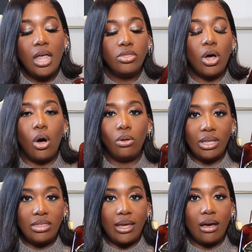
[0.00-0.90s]
The
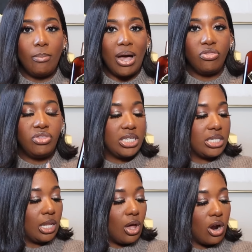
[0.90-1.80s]
only thing about
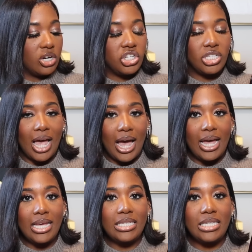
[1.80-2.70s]
this large
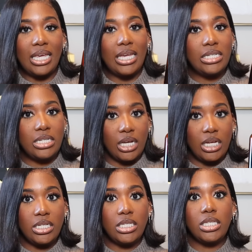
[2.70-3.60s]
size, it
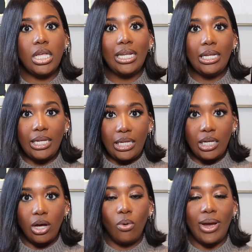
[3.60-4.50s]
does
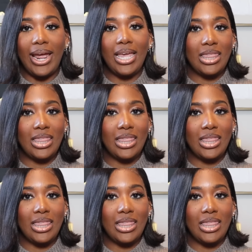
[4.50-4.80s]
leak, okay?